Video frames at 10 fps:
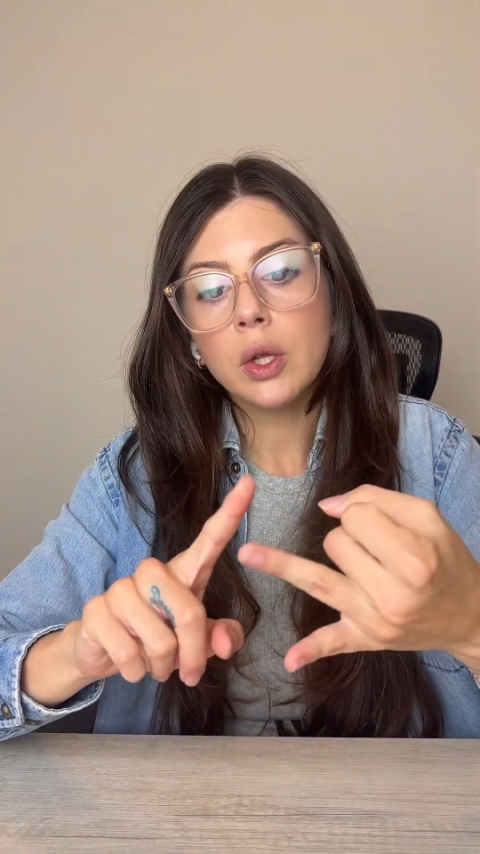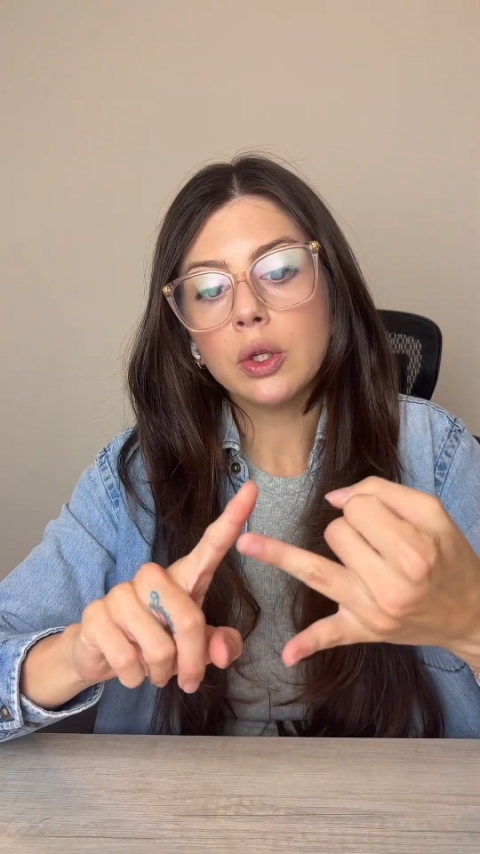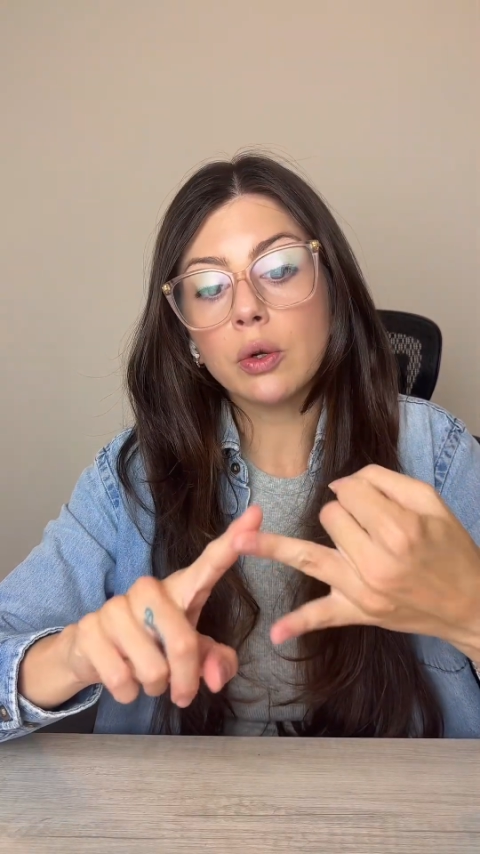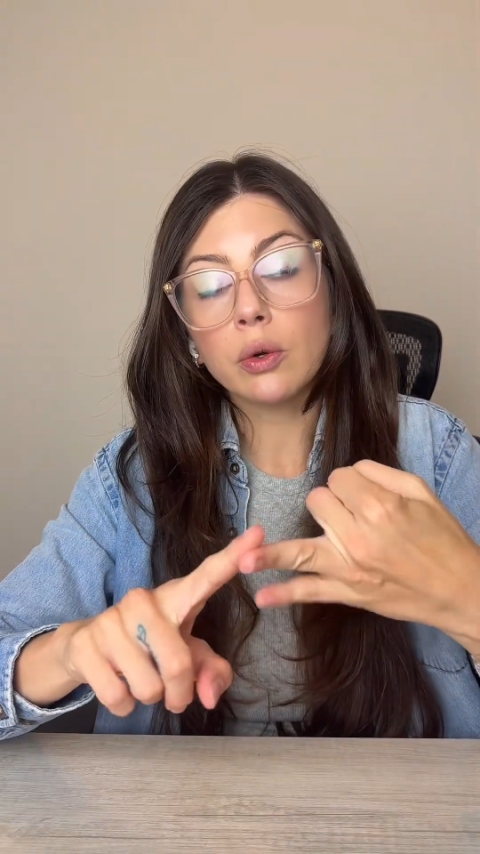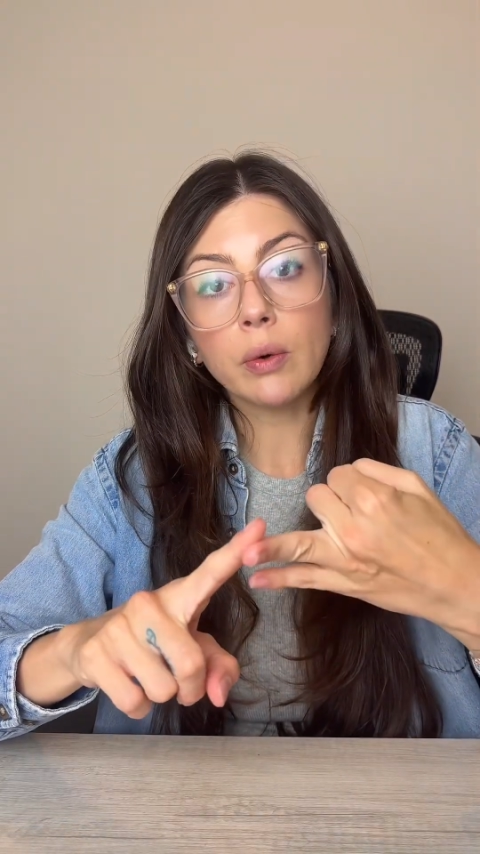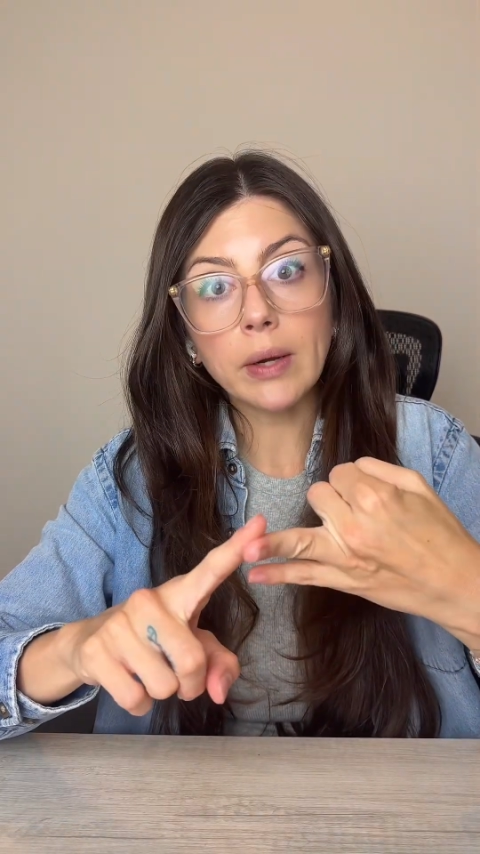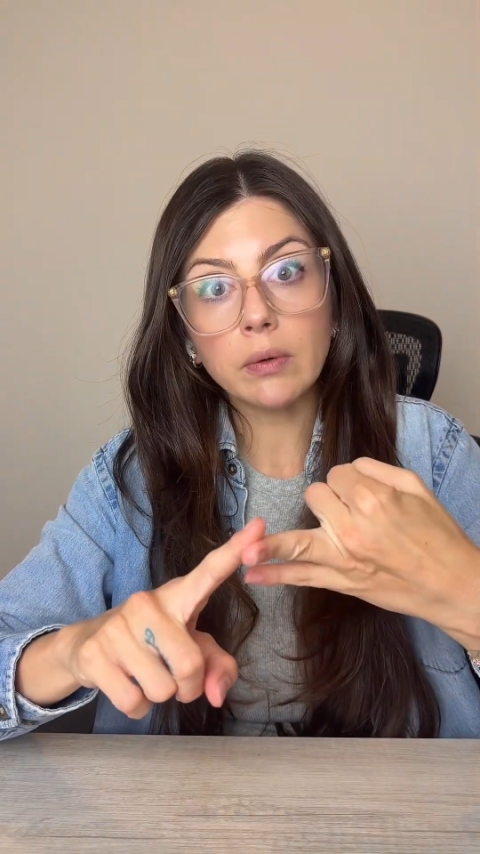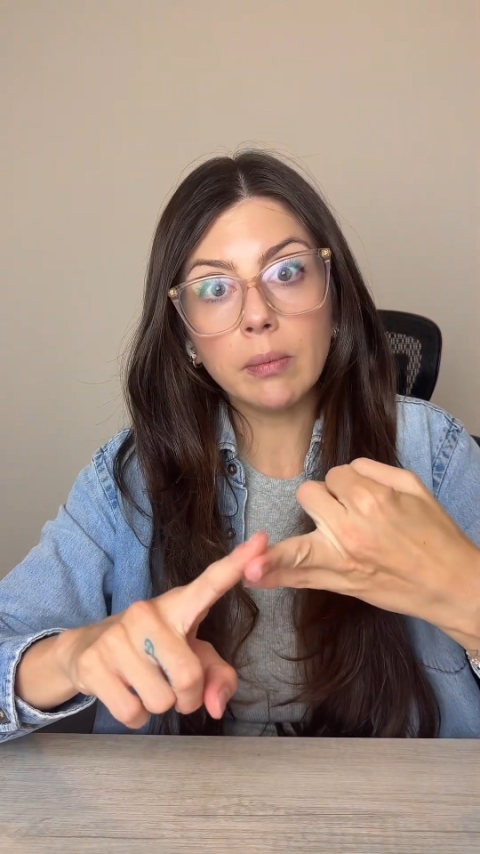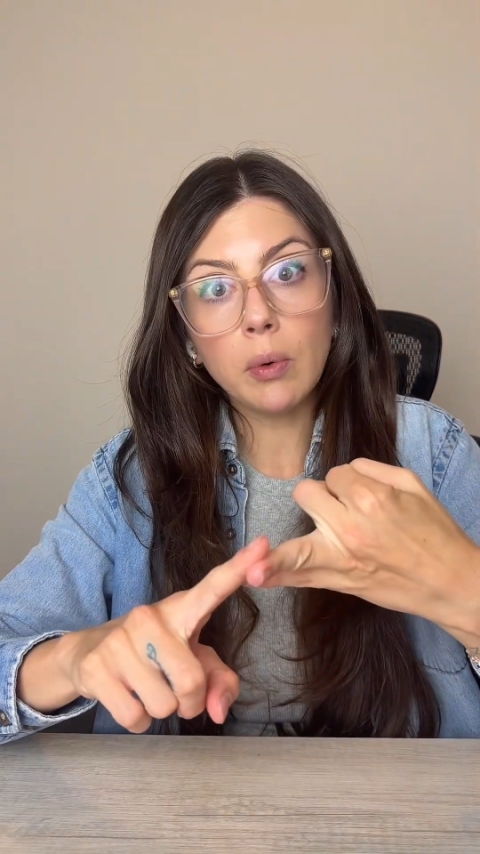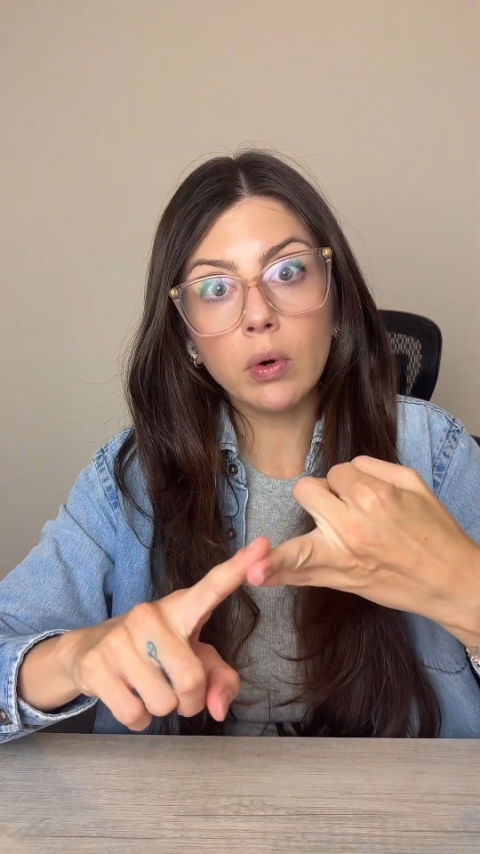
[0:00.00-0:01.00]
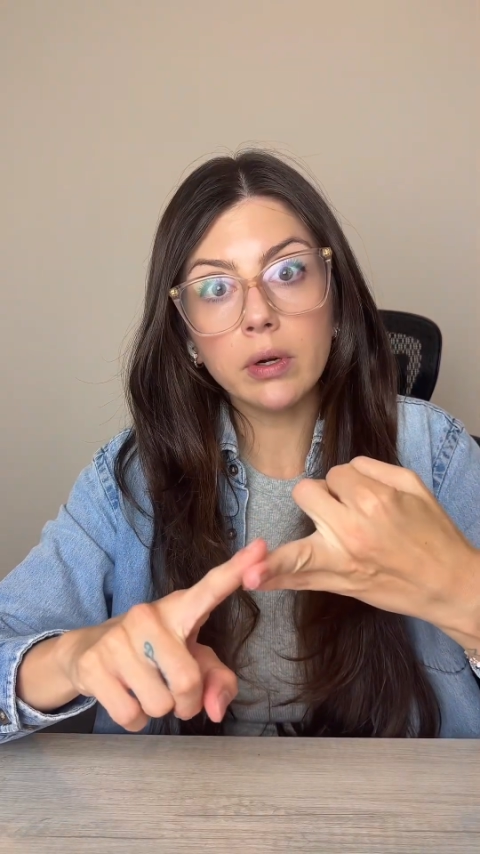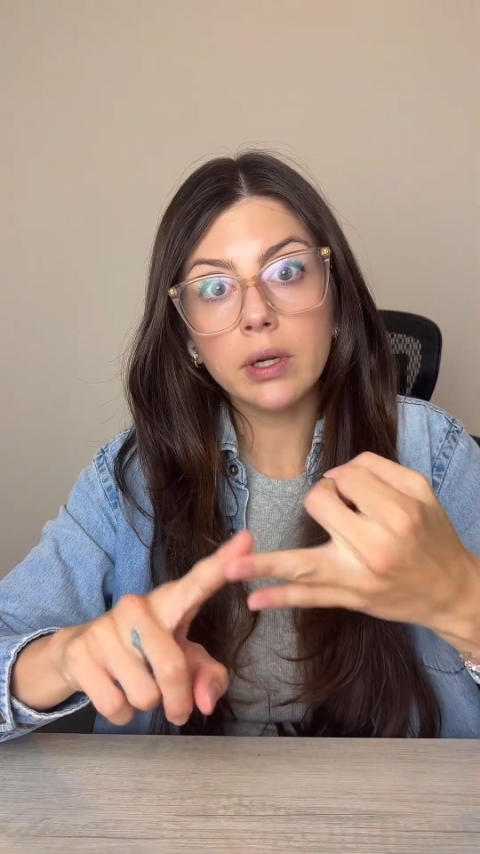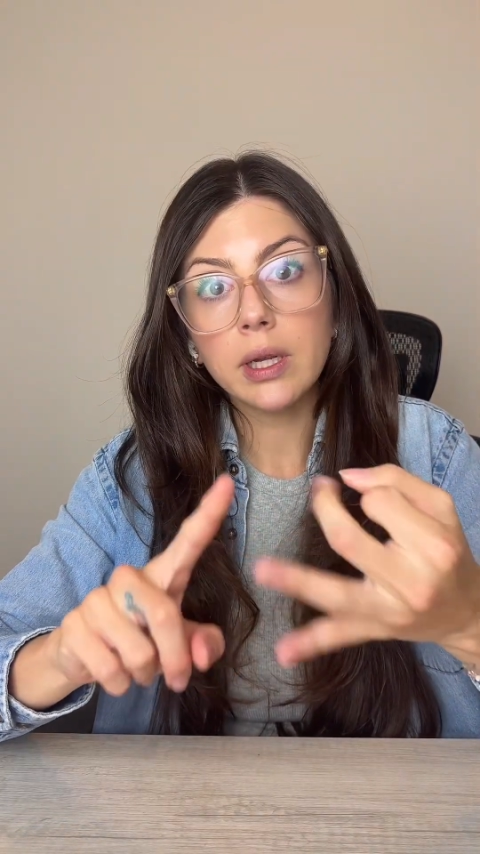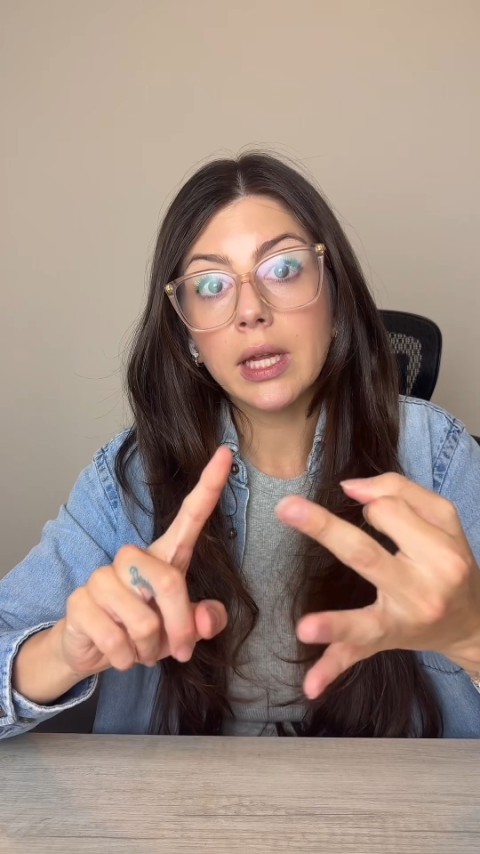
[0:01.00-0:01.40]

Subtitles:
your credit report,